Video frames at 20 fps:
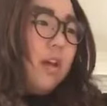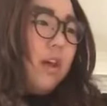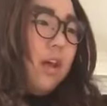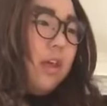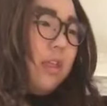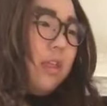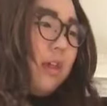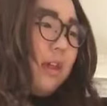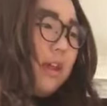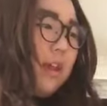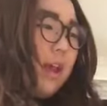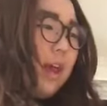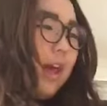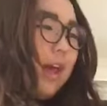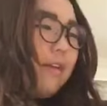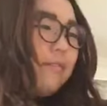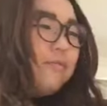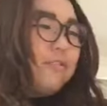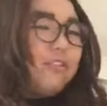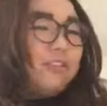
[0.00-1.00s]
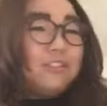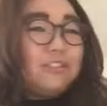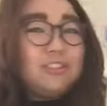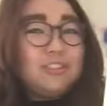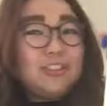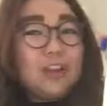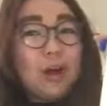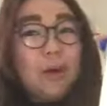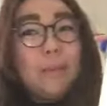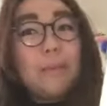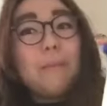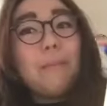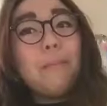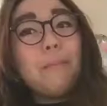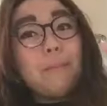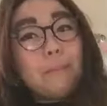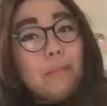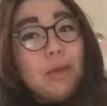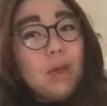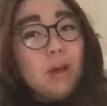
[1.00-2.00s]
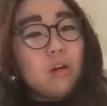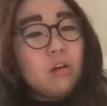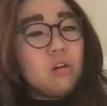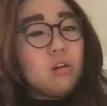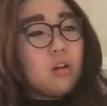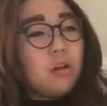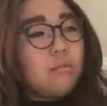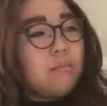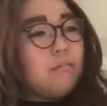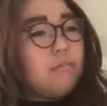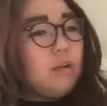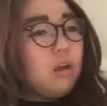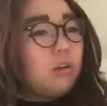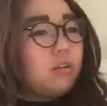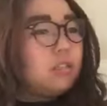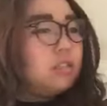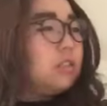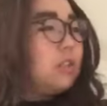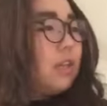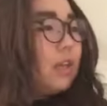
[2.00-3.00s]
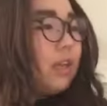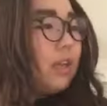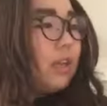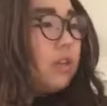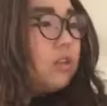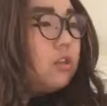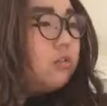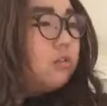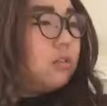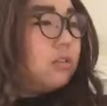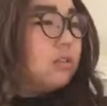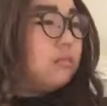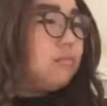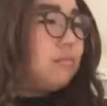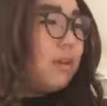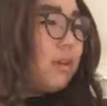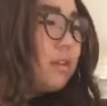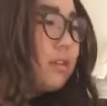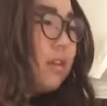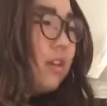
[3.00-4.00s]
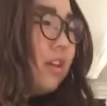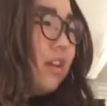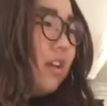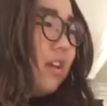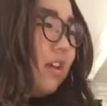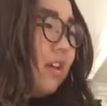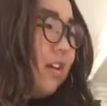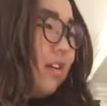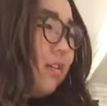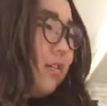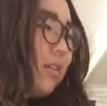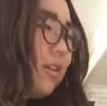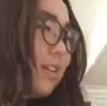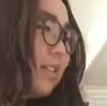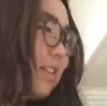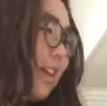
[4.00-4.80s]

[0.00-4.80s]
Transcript: and I have some milk milk second using bit what is